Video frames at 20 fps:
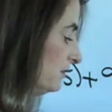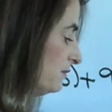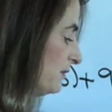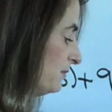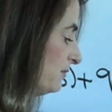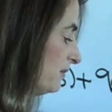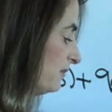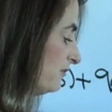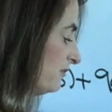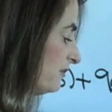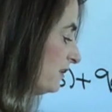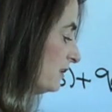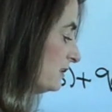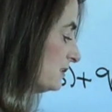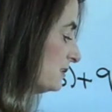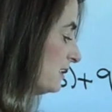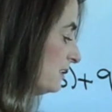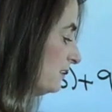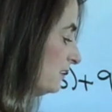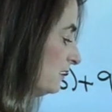Remember, if there
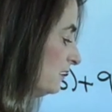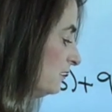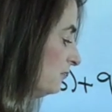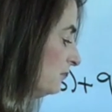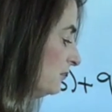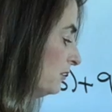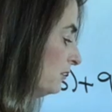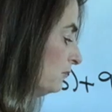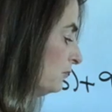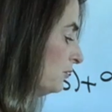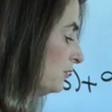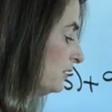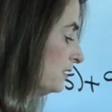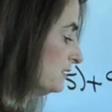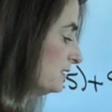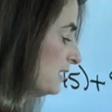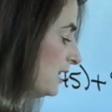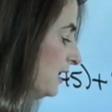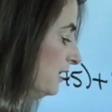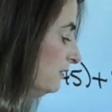is nothing in the middle, put a
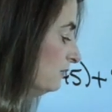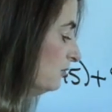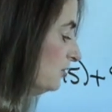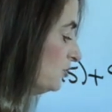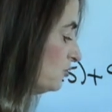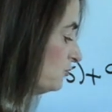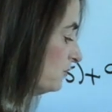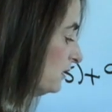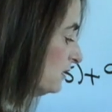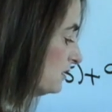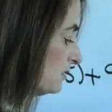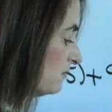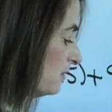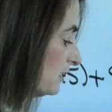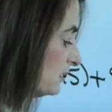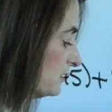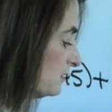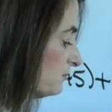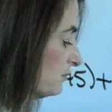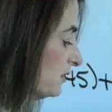dot, which means
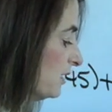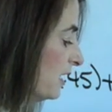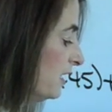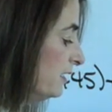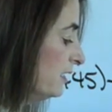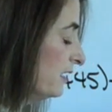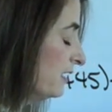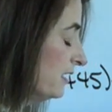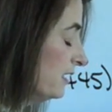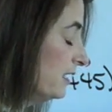multiply.